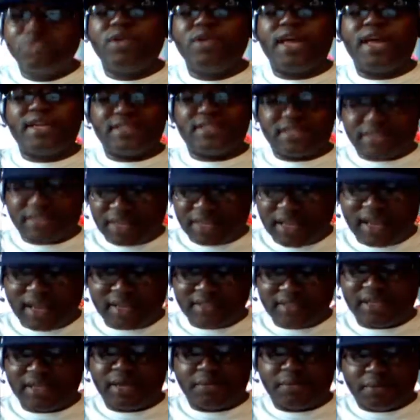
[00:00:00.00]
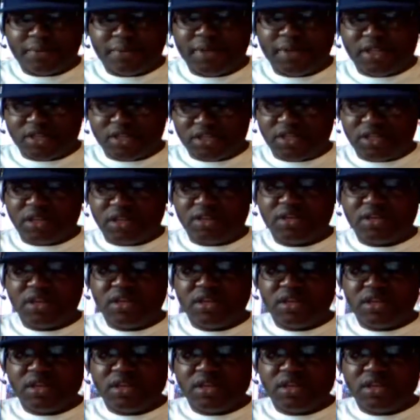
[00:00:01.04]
Two days is a lot of time to be in jail.